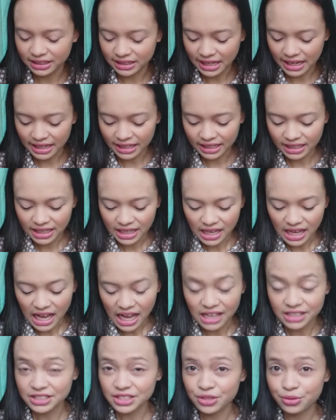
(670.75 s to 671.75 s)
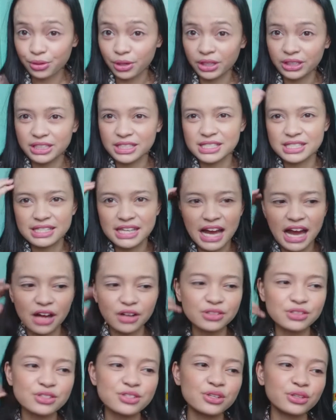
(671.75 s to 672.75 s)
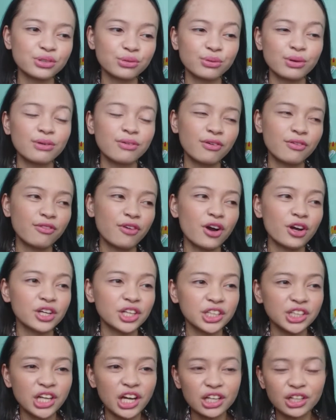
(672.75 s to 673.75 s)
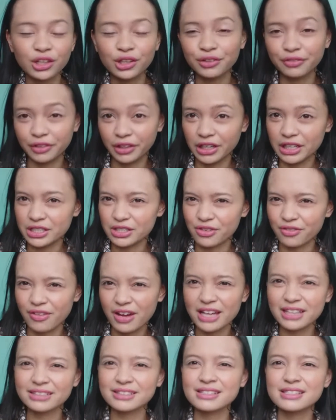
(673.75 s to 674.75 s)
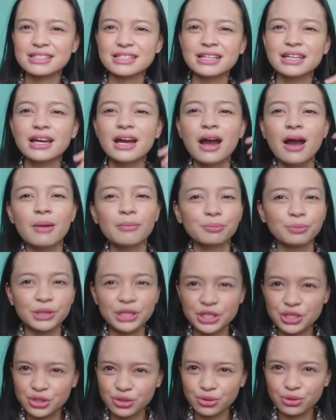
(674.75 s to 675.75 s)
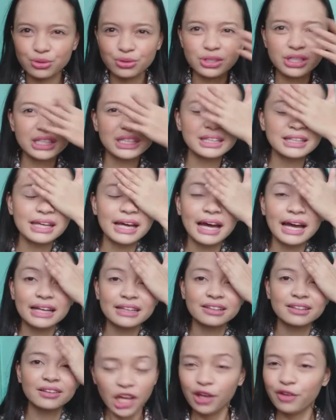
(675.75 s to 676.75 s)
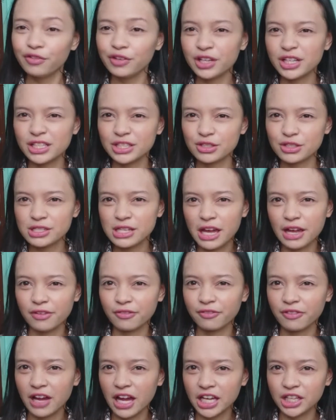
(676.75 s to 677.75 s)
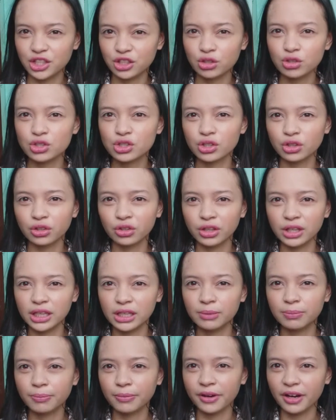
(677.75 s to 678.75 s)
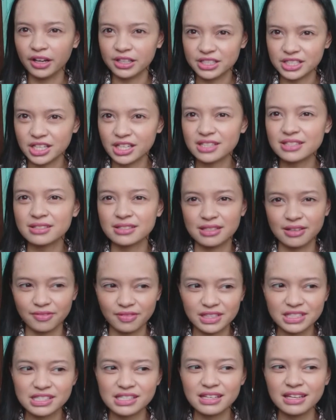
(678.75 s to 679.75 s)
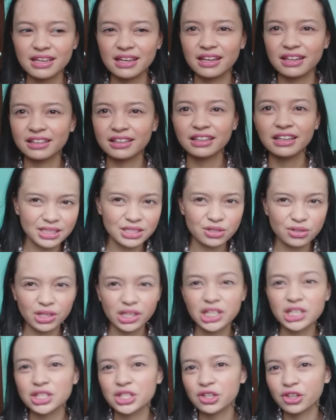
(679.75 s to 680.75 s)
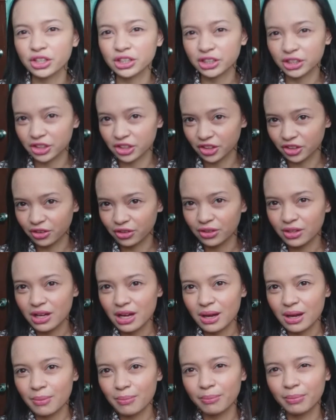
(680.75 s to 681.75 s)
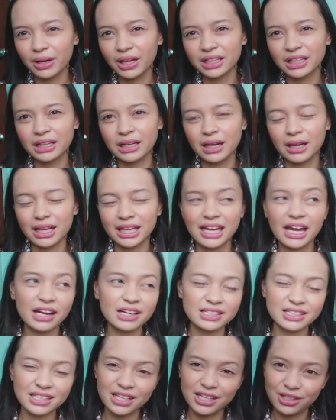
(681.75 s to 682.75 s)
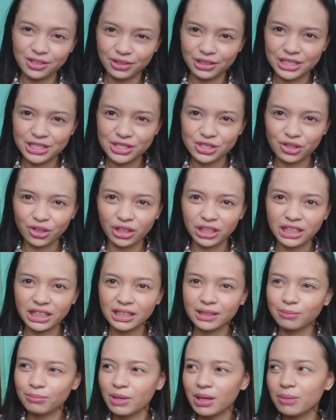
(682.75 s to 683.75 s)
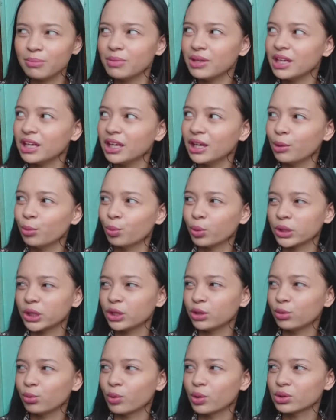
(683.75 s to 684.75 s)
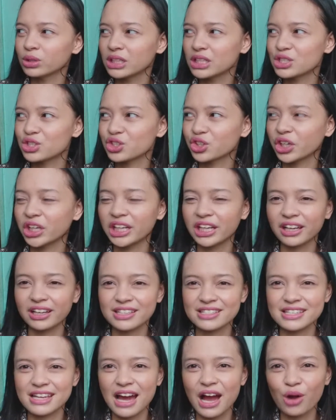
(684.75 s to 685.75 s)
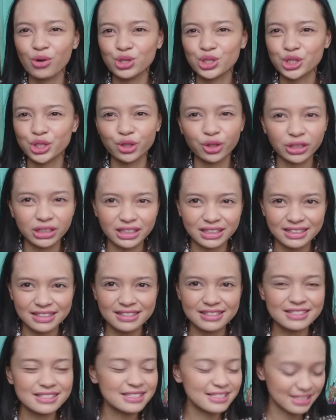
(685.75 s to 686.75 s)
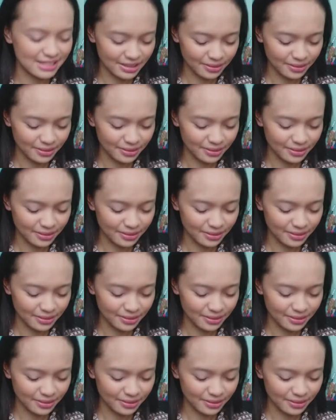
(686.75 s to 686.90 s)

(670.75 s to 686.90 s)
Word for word: Like, I'll just run this down. So, The Wolf of Oren-Yaro, if you're into fantasy, please do read that. If you're into sci-fi, you should read Project 17. It's really short though, but I guarantee you'll enjoy it. Maybe what you won't enjoy lang is how short it is.